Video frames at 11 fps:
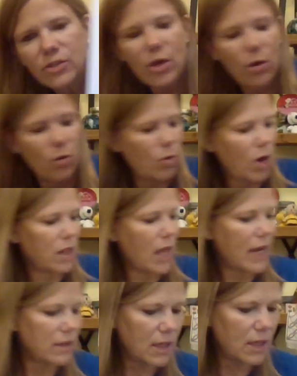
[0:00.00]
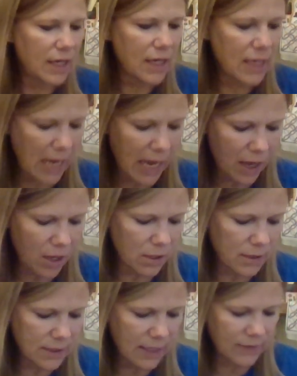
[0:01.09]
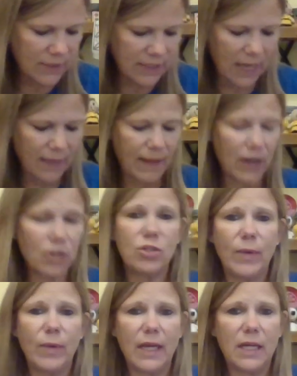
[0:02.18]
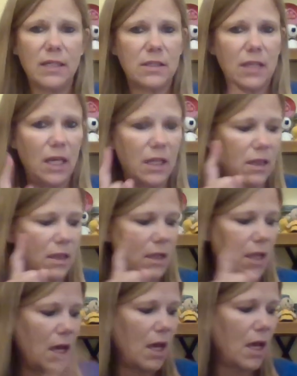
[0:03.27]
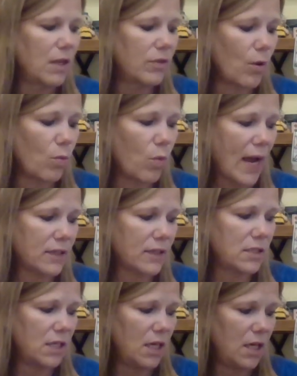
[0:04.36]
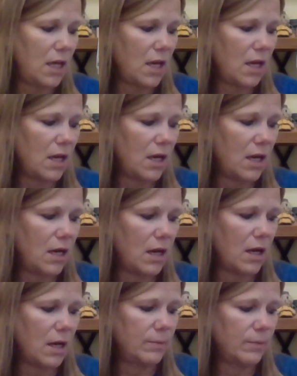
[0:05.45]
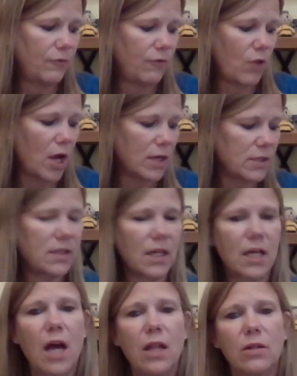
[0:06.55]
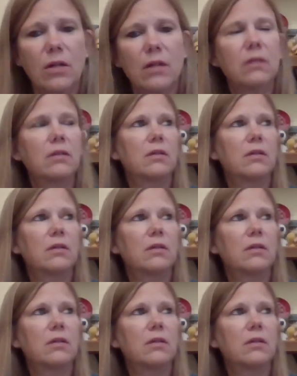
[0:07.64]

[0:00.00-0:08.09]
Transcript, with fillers: So a lot of the gals have said they're doing it in the Roxy um, floss, the color